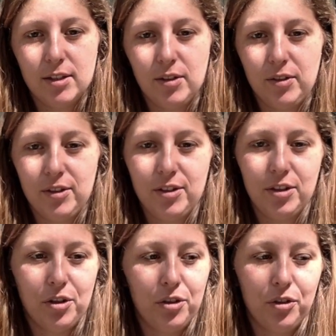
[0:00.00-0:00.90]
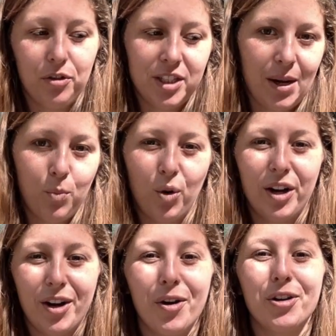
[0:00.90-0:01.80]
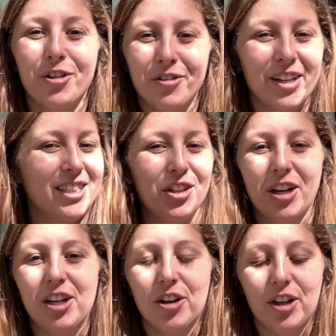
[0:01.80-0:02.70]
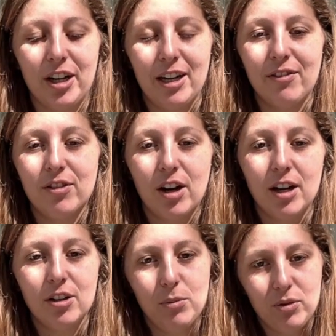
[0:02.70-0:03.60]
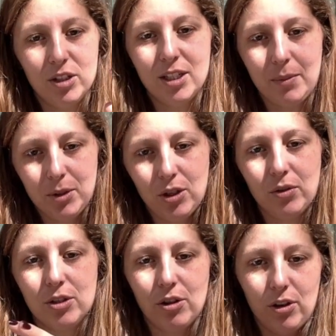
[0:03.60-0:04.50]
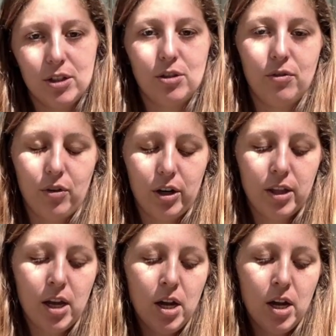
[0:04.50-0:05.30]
So you go through step one, oh, you're fixed, okay, you're good. If not, you move to step two, and so on and so forth.